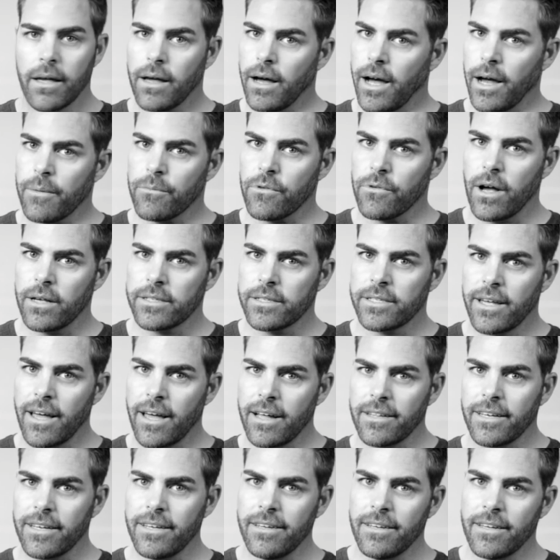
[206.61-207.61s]
I'm Ross
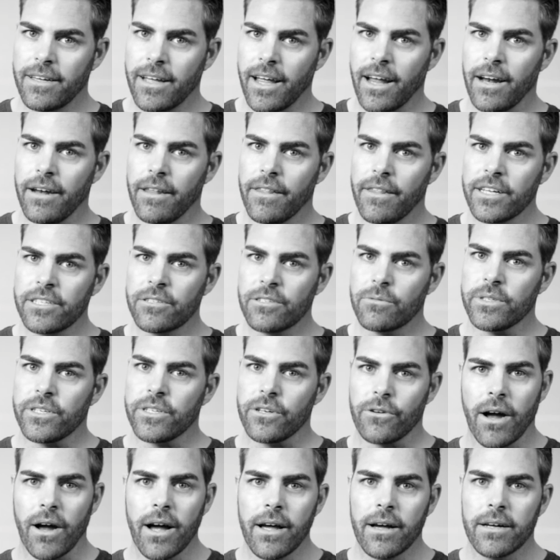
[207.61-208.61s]
Kelly, and this was
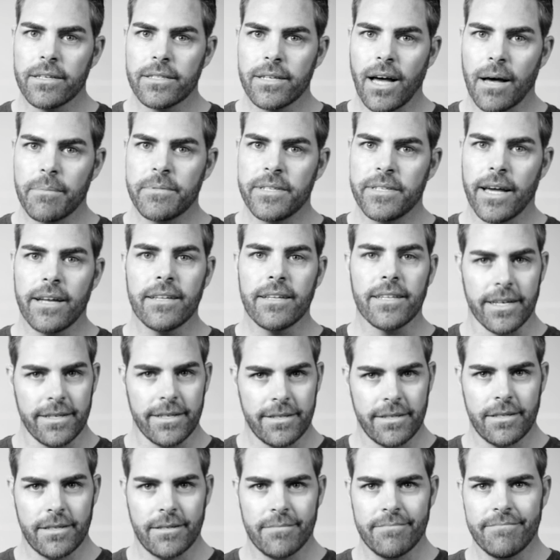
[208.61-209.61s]
your Ion Top 10
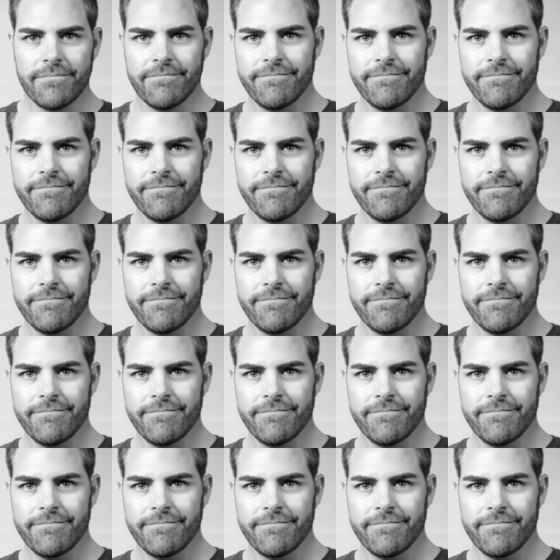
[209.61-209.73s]
list.